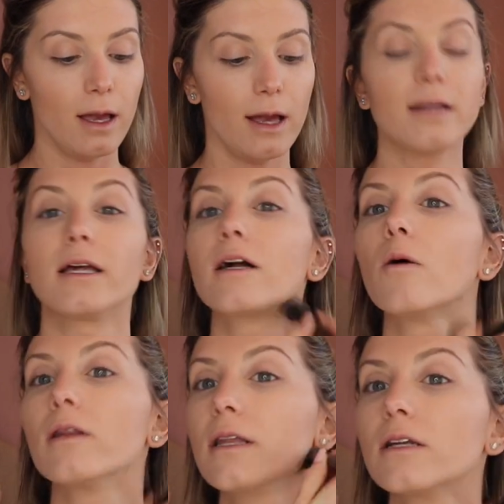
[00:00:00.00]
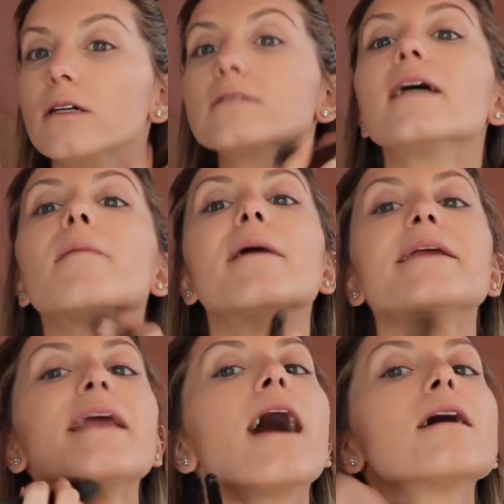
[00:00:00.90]
And I go a little down my
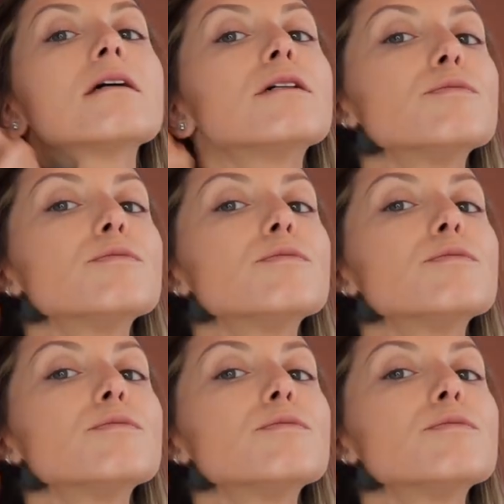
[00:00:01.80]
neck.